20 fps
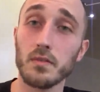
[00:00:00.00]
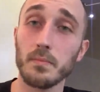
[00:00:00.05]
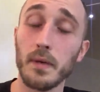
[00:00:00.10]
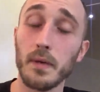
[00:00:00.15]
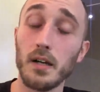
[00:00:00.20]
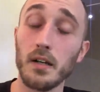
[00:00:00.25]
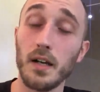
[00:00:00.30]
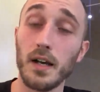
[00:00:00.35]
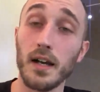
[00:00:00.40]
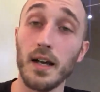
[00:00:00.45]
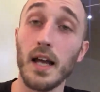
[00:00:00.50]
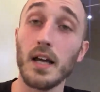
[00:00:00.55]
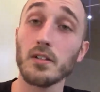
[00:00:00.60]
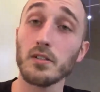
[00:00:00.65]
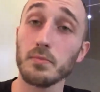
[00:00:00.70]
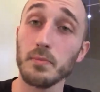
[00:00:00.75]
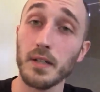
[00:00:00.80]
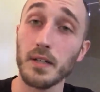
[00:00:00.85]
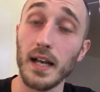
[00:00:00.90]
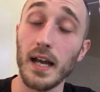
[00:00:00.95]

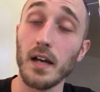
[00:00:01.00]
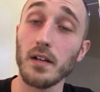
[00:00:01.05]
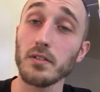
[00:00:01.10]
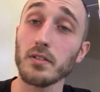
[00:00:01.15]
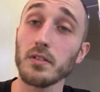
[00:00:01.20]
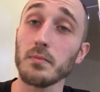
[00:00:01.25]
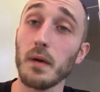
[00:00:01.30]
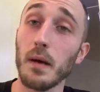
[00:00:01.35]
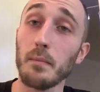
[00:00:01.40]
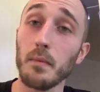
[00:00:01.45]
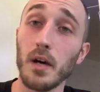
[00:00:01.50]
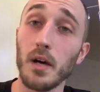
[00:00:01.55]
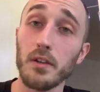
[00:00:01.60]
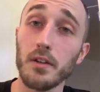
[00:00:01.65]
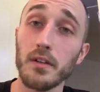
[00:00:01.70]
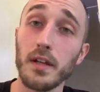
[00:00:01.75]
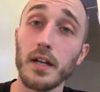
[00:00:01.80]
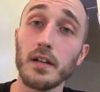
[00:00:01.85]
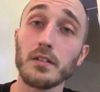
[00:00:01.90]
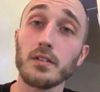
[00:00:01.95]
announcement out to my
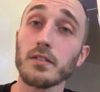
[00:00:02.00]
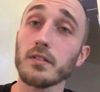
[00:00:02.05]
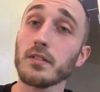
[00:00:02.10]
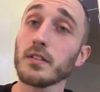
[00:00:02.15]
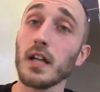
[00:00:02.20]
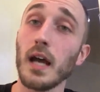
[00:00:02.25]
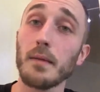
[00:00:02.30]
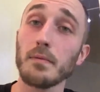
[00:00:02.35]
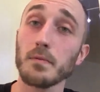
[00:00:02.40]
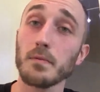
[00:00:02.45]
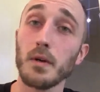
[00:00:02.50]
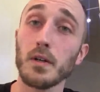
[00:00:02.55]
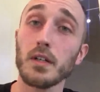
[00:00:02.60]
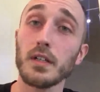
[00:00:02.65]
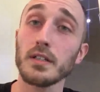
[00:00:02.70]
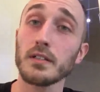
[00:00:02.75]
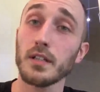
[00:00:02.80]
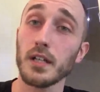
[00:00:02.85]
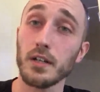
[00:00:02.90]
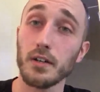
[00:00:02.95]
mother there to stop
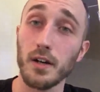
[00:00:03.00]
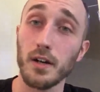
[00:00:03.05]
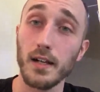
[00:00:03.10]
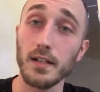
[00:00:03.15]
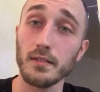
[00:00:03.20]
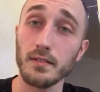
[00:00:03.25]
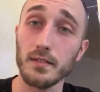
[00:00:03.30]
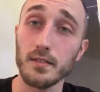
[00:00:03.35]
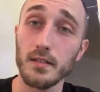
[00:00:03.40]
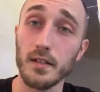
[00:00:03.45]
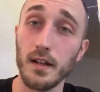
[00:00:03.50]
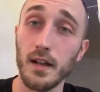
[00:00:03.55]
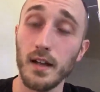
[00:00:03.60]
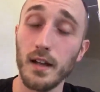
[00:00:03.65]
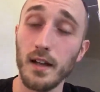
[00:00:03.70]
smoking cigarettes.